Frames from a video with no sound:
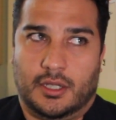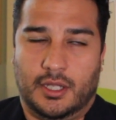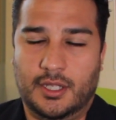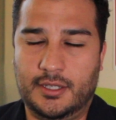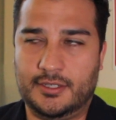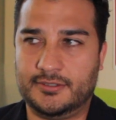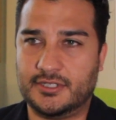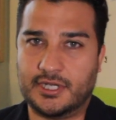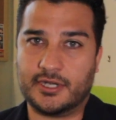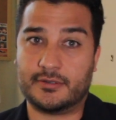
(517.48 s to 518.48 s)

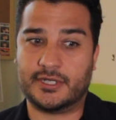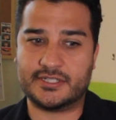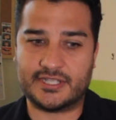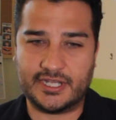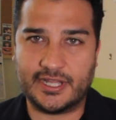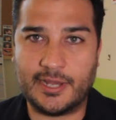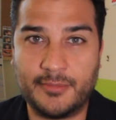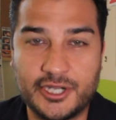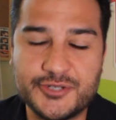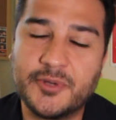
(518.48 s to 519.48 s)
I don't want to say that
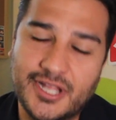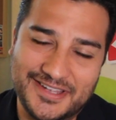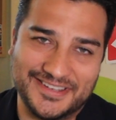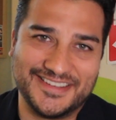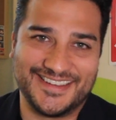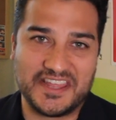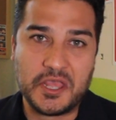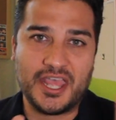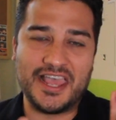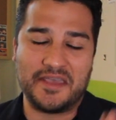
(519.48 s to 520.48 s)
much, but
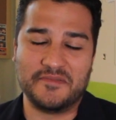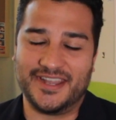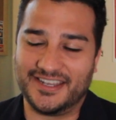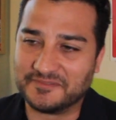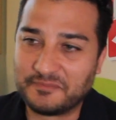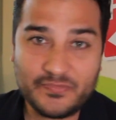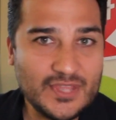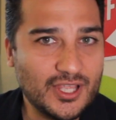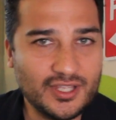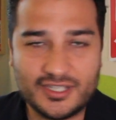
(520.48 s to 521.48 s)
I mean,
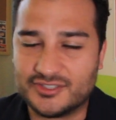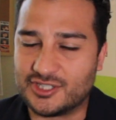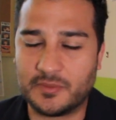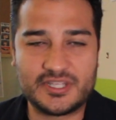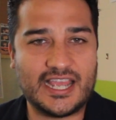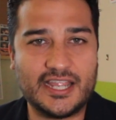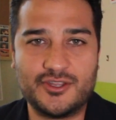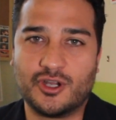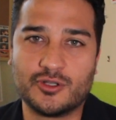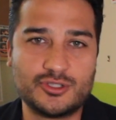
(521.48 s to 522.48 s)
sometimes
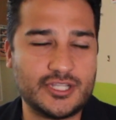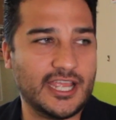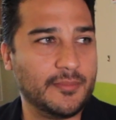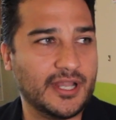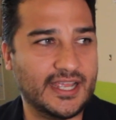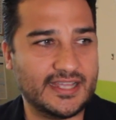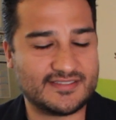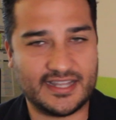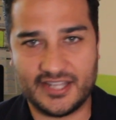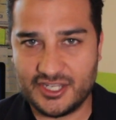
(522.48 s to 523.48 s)
you go to the
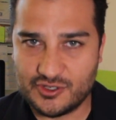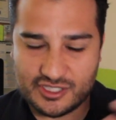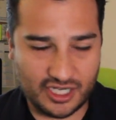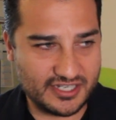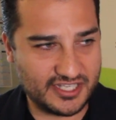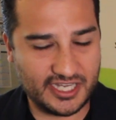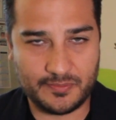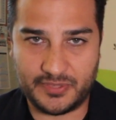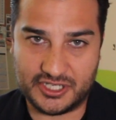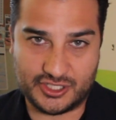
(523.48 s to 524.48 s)
MLS and then you start
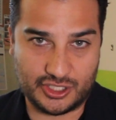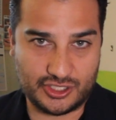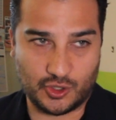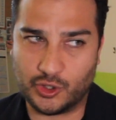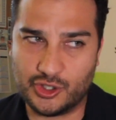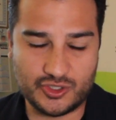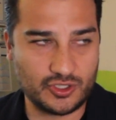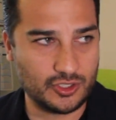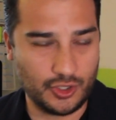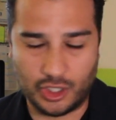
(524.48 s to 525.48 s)
seeing pictures, or
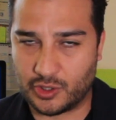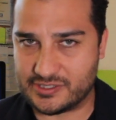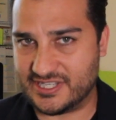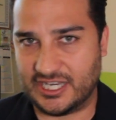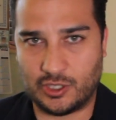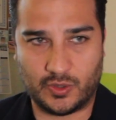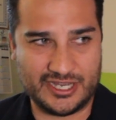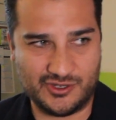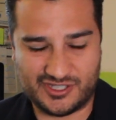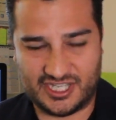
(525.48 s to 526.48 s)
you go to Zillow
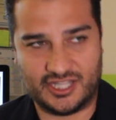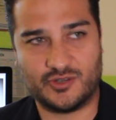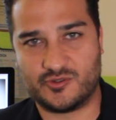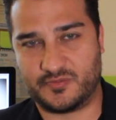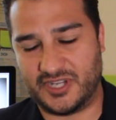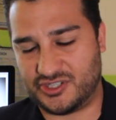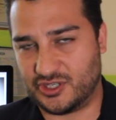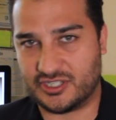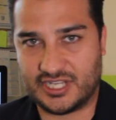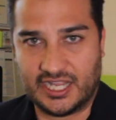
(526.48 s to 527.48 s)
and you see those
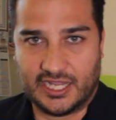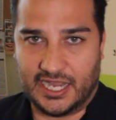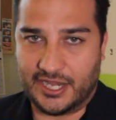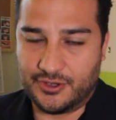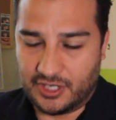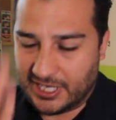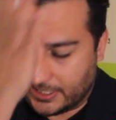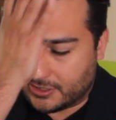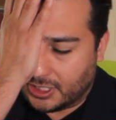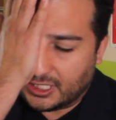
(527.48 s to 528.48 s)
pictures and you're
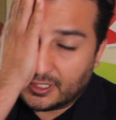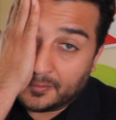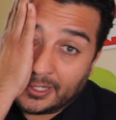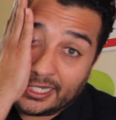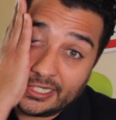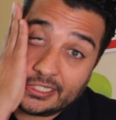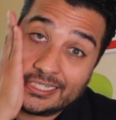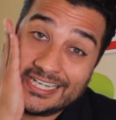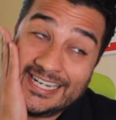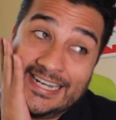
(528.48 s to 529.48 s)
like, oh my
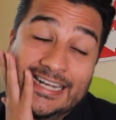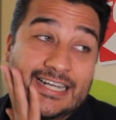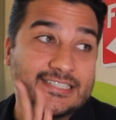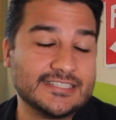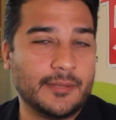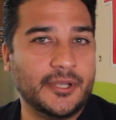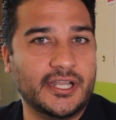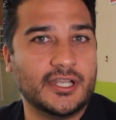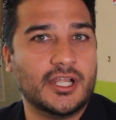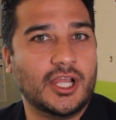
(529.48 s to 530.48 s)
gosh, I
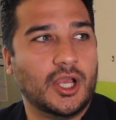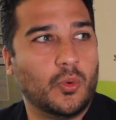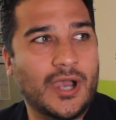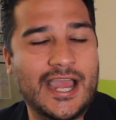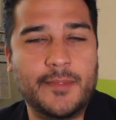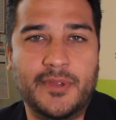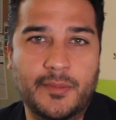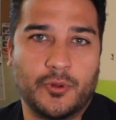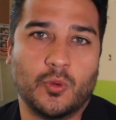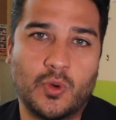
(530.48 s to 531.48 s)
mean, why
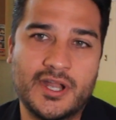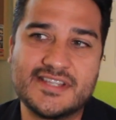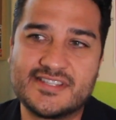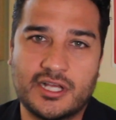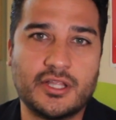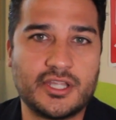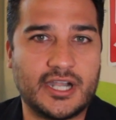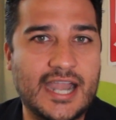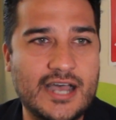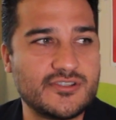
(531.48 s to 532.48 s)
people want to sell
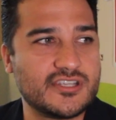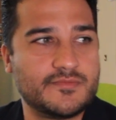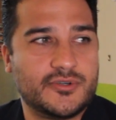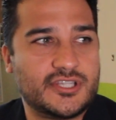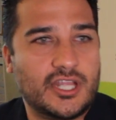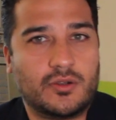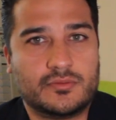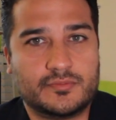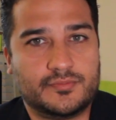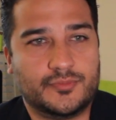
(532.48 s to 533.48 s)
their houses but they
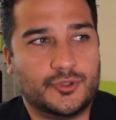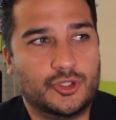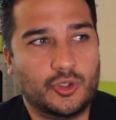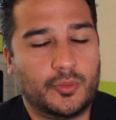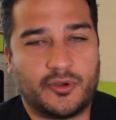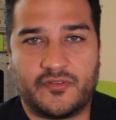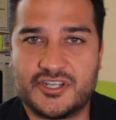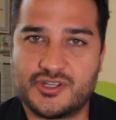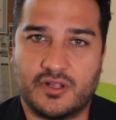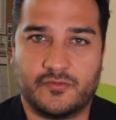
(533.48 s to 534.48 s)
don't do
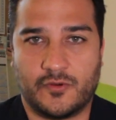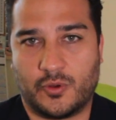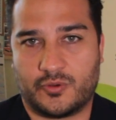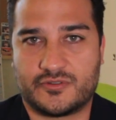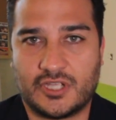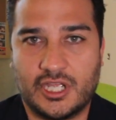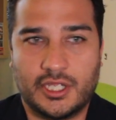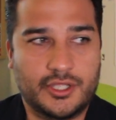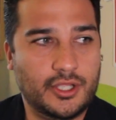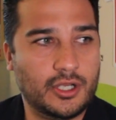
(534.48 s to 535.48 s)
professional photos,
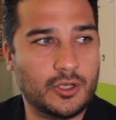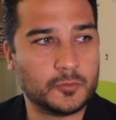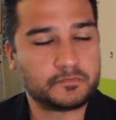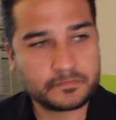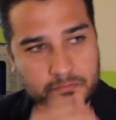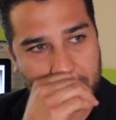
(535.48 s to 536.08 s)
you know,